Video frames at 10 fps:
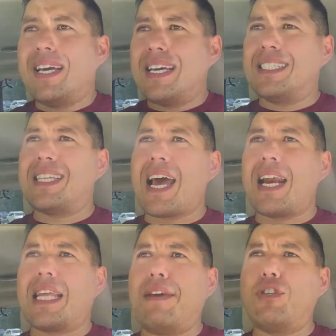is that
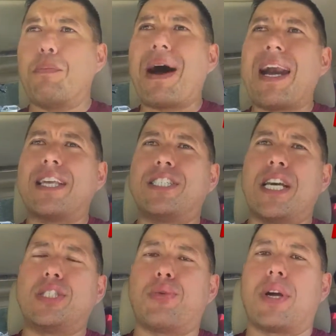it gives your body a chance to